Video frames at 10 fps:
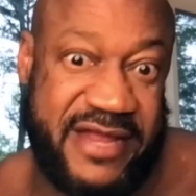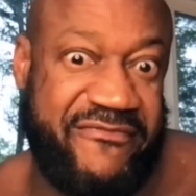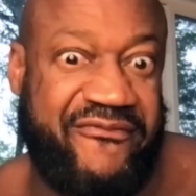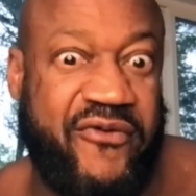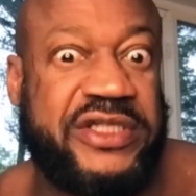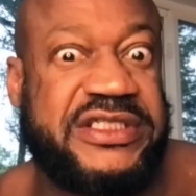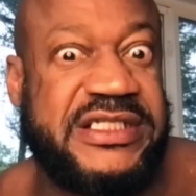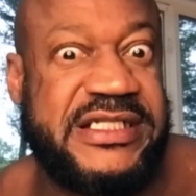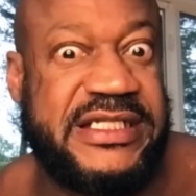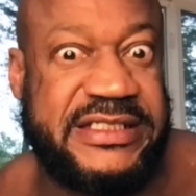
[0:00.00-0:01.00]

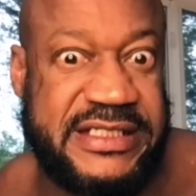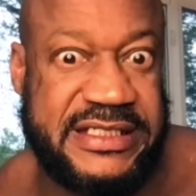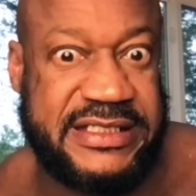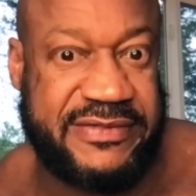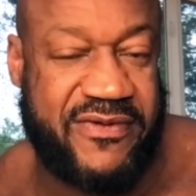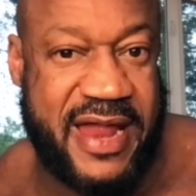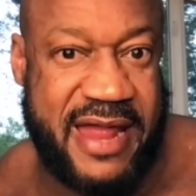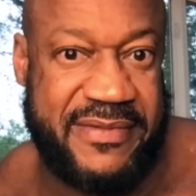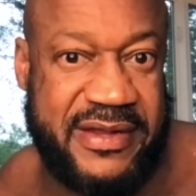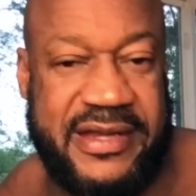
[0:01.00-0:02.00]
unfortunate incidents of
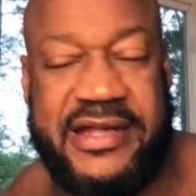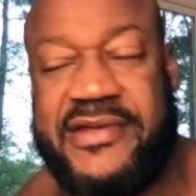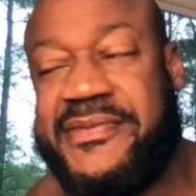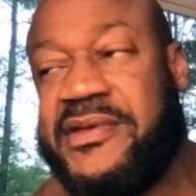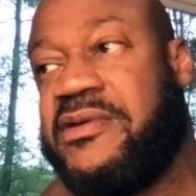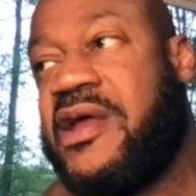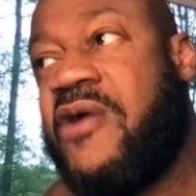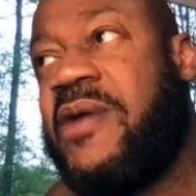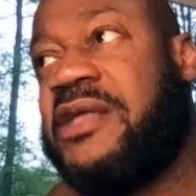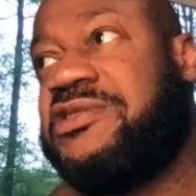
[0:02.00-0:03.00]
crime here in Niggaville.
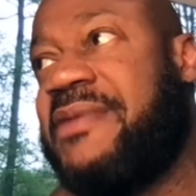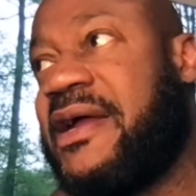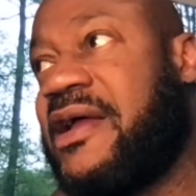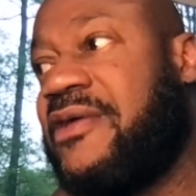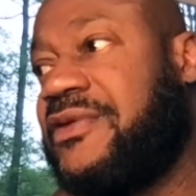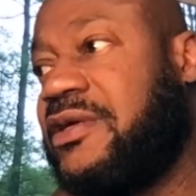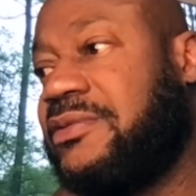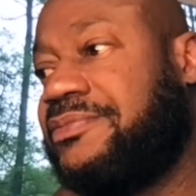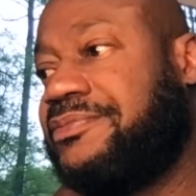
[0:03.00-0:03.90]
Y'all watch your back out there.